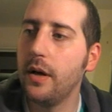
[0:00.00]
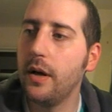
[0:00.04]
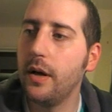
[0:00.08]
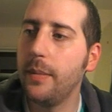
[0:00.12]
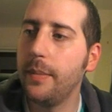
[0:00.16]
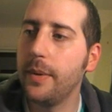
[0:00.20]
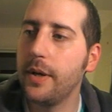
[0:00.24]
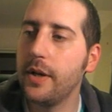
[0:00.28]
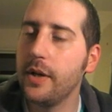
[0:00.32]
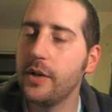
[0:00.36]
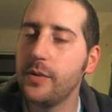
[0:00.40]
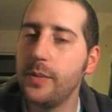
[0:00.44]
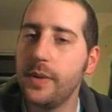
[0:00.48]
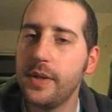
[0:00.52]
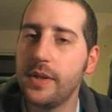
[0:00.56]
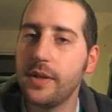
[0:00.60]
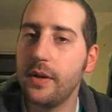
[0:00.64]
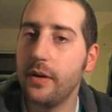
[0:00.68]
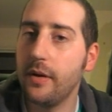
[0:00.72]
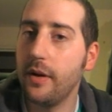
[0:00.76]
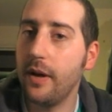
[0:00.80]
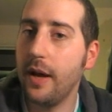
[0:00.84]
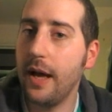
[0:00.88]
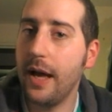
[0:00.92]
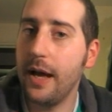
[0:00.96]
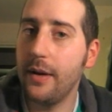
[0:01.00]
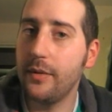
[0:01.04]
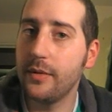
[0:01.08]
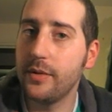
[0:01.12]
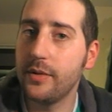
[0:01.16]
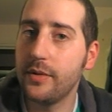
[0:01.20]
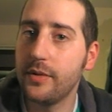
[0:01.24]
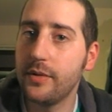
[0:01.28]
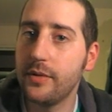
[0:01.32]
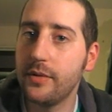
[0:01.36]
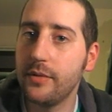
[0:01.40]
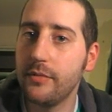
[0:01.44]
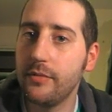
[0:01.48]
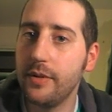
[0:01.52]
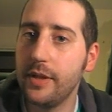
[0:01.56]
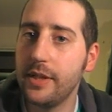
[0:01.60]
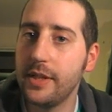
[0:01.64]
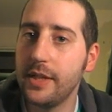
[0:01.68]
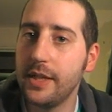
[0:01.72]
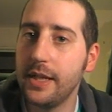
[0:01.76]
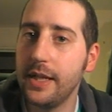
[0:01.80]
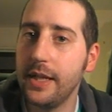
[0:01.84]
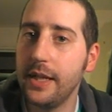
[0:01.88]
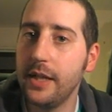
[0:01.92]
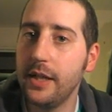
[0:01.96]
because we sold our house
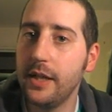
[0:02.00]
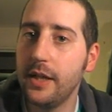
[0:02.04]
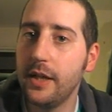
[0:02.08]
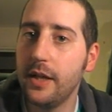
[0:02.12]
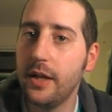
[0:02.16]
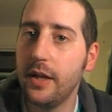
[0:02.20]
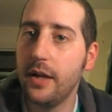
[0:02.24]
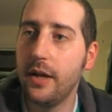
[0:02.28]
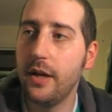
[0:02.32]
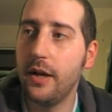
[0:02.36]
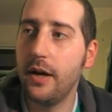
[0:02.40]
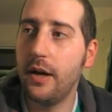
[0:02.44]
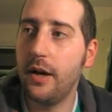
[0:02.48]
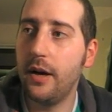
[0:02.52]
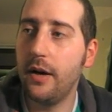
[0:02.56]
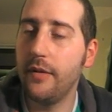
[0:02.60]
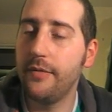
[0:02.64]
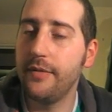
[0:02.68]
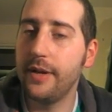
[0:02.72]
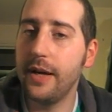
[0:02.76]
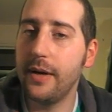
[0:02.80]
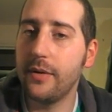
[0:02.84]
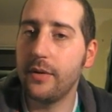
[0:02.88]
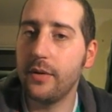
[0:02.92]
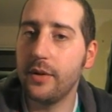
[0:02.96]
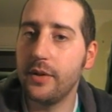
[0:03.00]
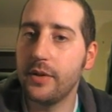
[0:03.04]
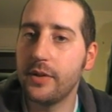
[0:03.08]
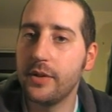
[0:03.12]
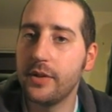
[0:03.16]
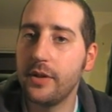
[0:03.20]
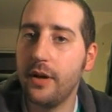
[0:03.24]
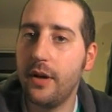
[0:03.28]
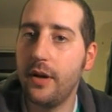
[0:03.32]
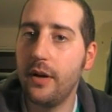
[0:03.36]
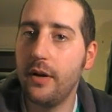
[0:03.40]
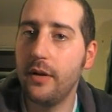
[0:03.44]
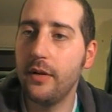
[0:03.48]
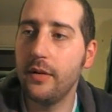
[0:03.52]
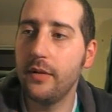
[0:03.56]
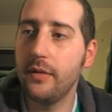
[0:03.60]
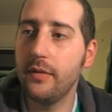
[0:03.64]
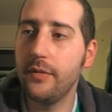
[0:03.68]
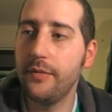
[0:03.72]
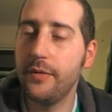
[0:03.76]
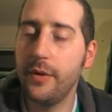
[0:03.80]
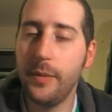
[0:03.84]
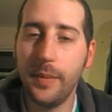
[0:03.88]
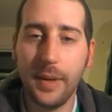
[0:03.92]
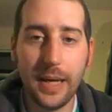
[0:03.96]
recently, I've now got to start
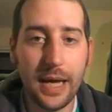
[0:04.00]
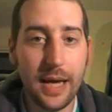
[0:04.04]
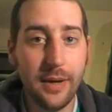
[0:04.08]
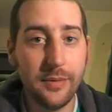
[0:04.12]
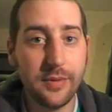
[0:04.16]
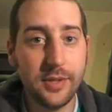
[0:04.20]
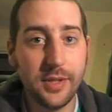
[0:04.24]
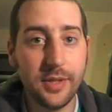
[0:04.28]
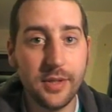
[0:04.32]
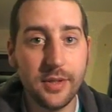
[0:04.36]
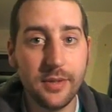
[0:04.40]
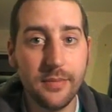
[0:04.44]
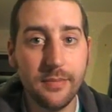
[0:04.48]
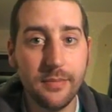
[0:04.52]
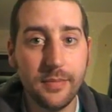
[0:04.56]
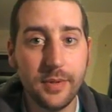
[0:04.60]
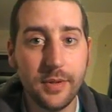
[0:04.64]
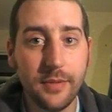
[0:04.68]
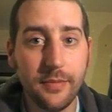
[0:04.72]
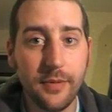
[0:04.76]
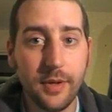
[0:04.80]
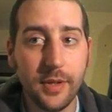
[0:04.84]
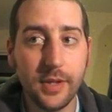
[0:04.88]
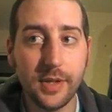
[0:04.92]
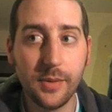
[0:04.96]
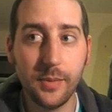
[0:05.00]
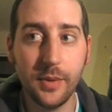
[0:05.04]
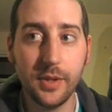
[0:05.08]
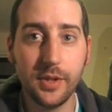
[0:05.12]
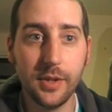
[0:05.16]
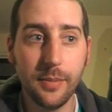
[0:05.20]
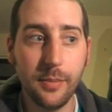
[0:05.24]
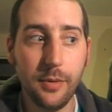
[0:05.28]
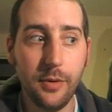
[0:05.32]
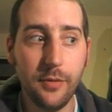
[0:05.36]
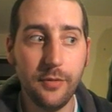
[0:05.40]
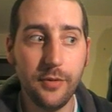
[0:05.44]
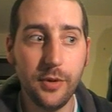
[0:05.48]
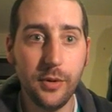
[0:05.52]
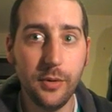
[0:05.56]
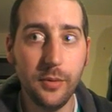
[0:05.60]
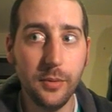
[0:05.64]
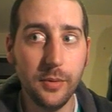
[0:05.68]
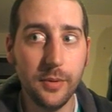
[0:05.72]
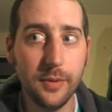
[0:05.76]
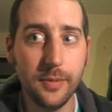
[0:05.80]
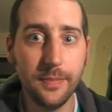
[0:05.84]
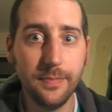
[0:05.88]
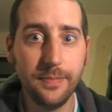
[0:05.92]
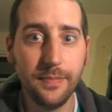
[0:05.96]
viewing houses to find somewhere to move to.
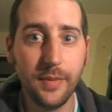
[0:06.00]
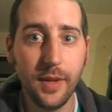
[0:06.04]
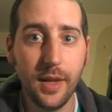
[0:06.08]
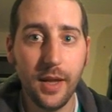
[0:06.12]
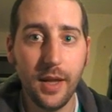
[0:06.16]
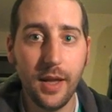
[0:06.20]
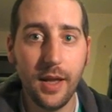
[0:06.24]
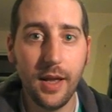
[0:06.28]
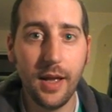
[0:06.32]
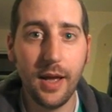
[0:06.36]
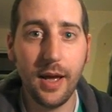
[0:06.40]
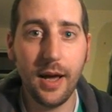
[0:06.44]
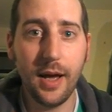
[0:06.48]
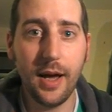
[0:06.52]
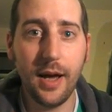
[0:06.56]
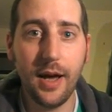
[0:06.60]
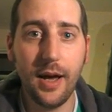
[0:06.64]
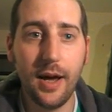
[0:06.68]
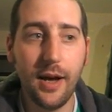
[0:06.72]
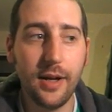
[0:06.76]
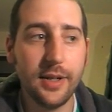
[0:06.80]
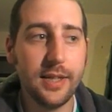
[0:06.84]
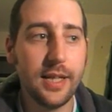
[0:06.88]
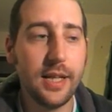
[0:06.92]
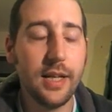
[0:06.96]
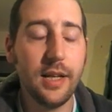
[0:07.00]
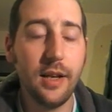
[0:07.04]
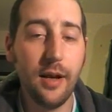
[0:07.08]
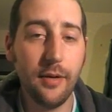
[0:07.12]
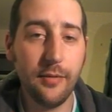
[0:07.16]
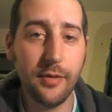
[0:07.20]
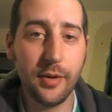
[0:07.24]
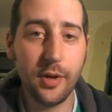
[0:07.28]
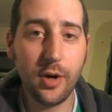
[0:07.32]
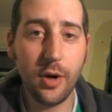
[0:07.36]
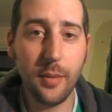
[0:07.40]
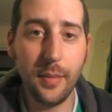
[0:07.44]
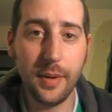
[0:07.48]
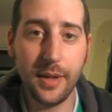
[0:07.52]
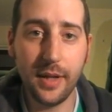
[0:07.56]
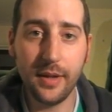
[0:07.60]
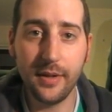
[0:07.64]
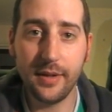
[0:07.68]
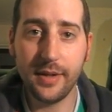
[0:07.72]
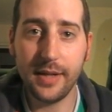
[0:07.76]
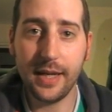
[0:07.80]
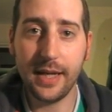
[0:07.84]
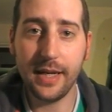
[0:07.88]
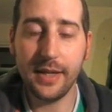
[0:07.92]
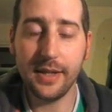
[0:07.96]
Uh, I did love the comment the other
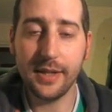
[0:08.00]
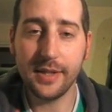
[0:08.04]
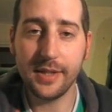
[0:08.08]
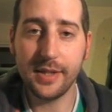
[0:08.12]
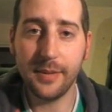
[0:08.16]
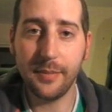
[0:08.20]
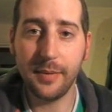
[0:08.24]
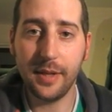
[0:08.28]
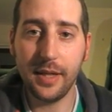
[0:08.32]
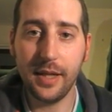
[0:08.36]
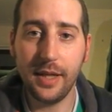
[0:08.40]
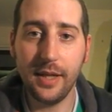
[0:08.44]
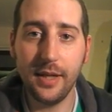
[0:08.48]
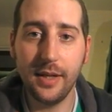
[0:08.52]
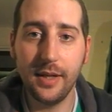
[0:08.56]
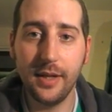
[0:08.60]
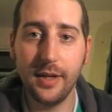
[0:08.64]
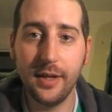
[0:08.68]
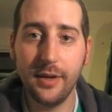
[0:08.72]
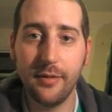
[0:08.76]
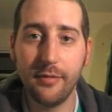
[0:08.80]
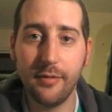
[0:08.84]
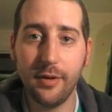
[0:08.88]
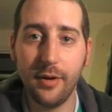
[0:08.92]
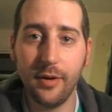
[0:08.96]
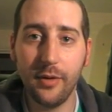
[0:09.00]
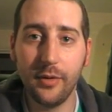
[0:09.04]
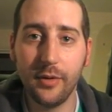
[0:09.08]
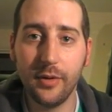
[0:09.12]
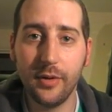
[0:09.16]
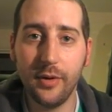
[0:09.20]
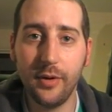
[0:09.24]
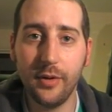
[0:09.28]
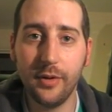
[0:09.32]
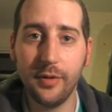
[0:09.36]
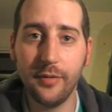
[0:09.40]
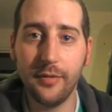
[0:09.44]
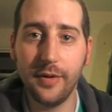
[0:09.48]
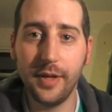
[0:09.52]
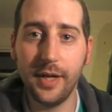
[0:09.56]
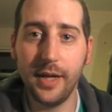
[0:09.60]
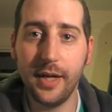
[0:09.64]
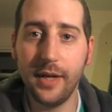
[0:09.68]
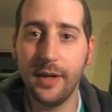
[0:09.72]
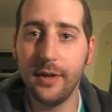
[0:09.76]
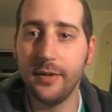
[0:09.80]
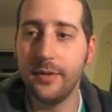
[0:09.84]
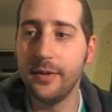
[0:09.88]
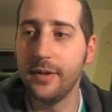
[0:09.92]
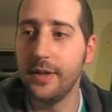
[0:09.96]
day that somebody wrote on, on the
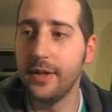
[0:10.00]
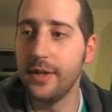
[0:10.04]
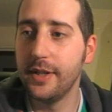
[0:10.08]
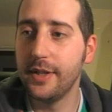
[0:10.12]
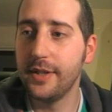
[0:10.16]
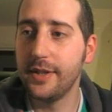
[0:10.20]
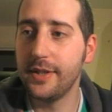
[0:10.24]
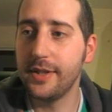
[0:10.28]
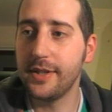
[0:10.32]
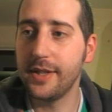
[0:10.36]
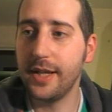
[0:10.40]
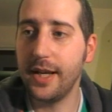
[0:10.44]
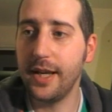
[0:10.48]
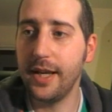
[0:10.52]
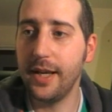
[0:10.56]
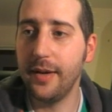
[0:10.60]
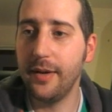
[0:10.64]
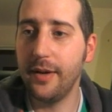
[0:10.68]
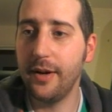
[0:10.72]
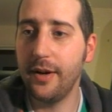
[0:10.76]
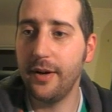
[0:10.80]
video to say